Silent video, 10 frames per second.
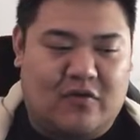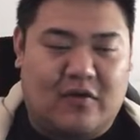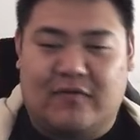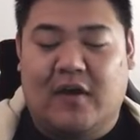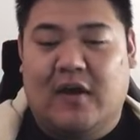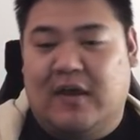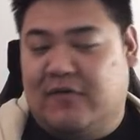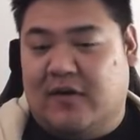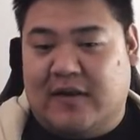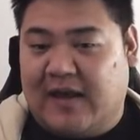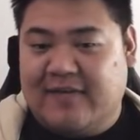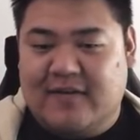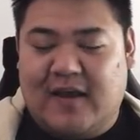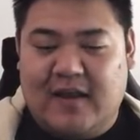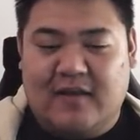So if you got Light
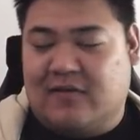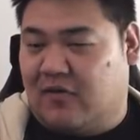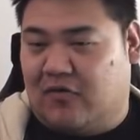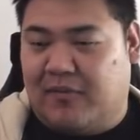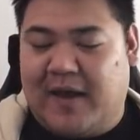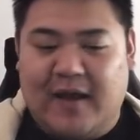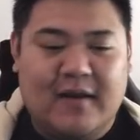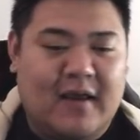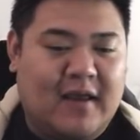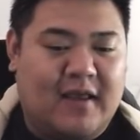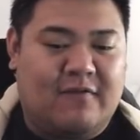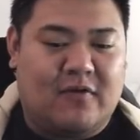Zidane, it's not too bad. If you